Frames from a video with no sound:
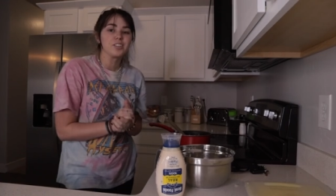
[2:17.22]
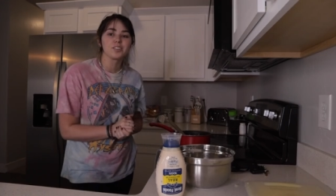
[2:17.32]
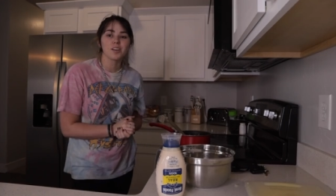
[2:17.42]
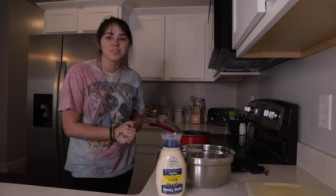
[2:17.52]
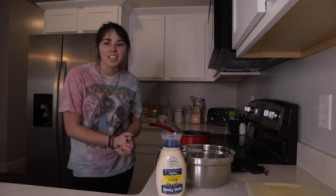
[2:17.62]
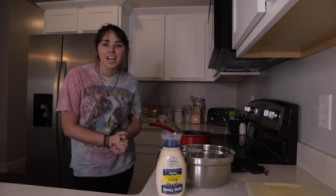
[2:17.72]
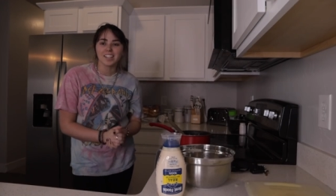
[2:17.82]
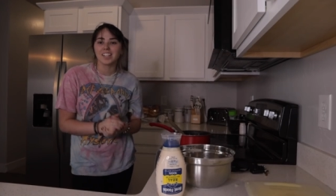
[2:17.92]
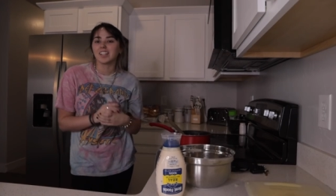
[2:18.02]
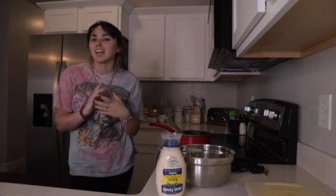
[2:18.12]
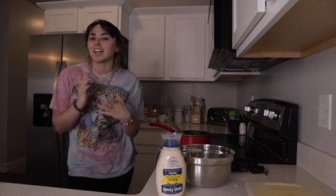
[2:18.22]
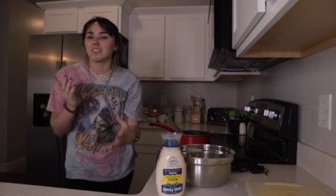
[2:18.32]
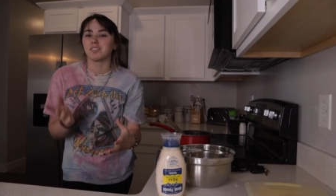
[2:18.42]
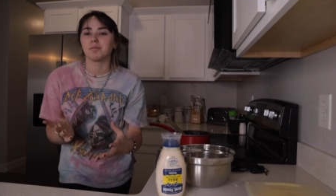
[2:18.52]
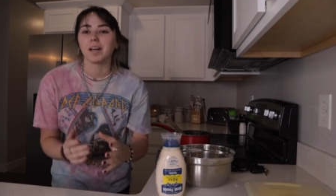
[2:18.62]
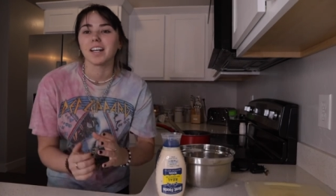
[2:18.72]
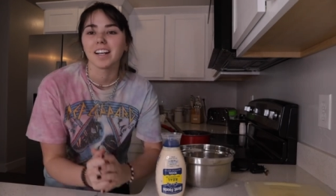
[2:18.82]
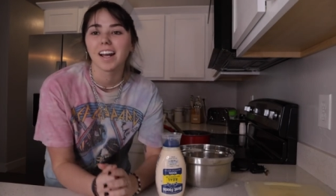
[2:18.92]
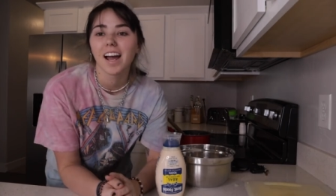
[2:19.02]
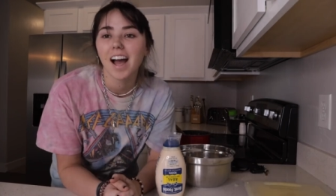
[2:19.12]
So I've sat here and I've debated.
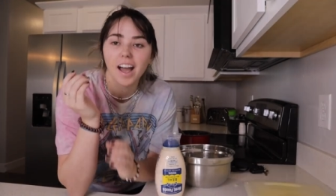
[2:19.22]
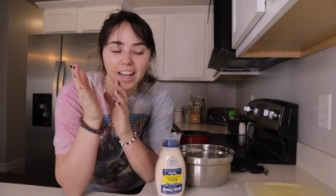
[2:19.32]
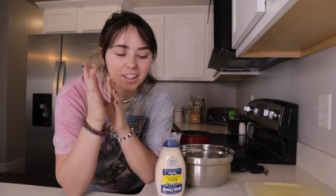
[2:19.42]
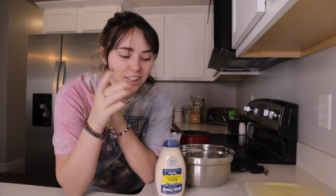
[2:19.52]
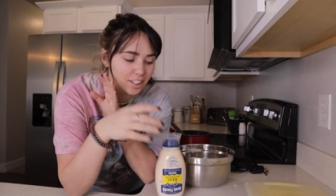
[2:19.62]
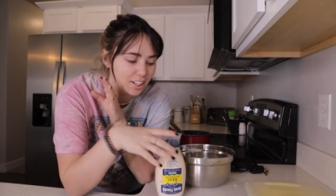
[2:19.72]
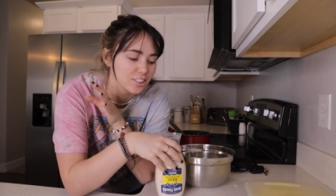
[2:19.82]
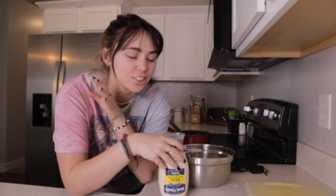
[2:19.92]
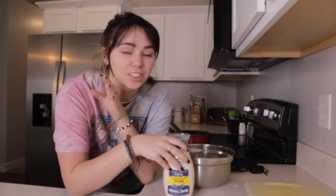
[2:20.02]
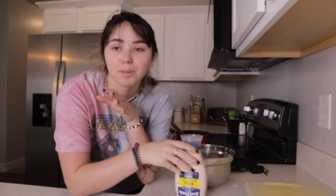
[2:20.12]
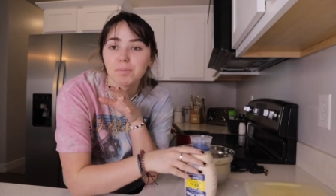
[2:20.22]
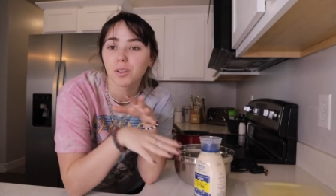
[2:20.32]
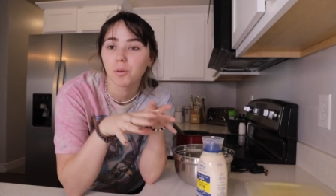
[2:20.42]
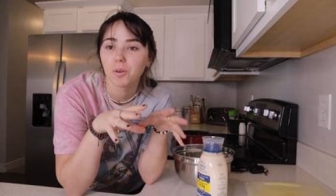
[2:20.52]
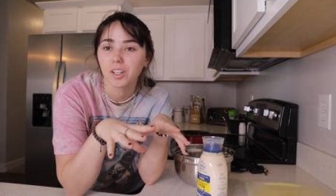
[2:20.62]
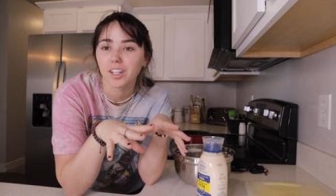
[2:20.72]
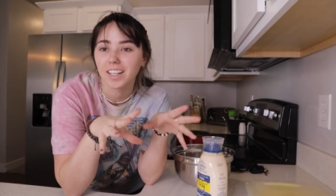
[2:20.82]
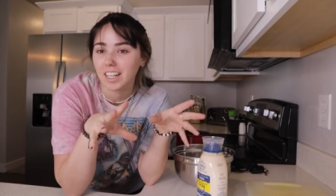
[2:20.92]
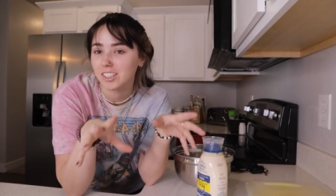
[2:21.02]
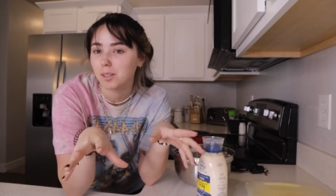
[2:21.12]
I could shipped order
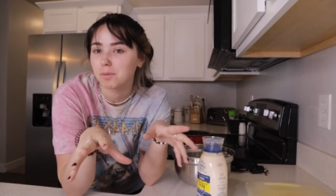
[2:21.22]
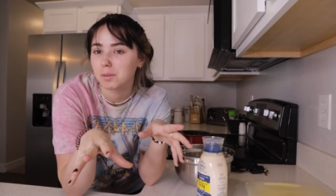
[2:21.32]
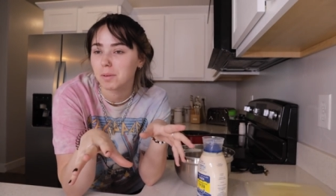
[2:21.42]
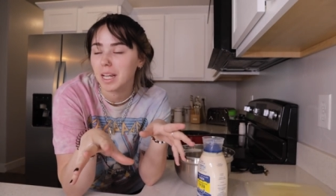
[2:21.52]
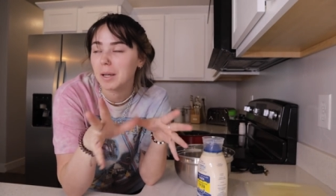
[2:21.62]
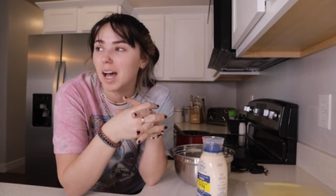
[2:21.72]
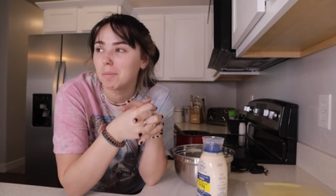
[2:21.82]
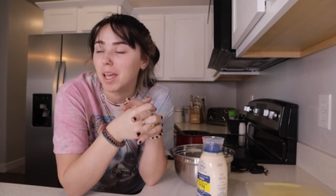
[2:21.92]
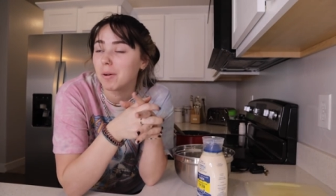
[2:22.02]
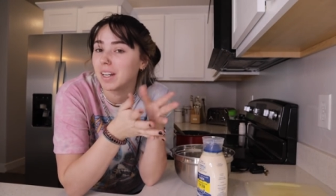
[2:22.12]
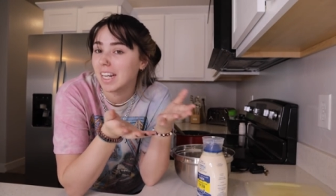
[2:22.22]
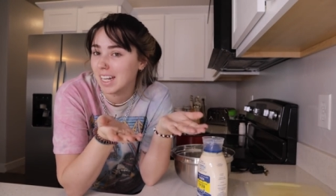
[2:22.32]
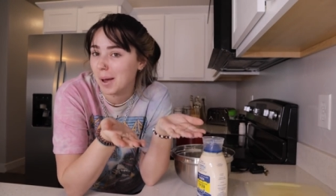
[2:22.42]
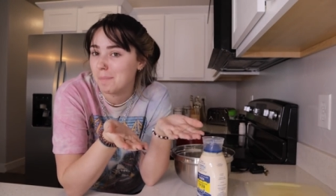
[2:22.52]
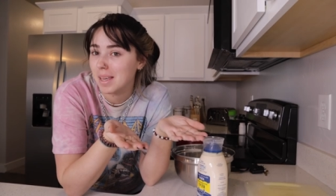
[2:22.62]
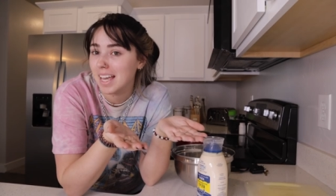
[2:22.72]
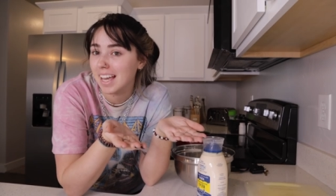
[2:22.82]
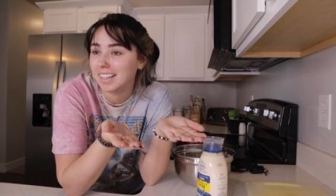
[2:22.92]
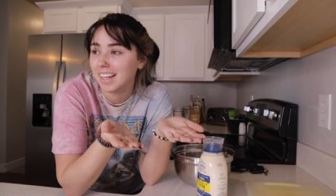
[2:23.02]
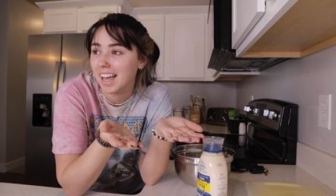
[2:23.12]
ketchup to me. Um, it would end up
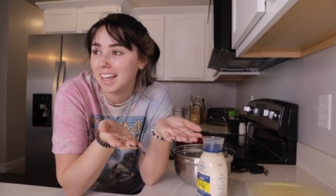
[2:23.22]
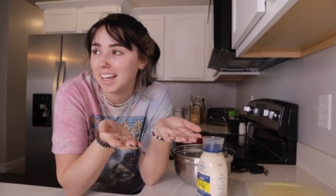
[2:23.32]
being like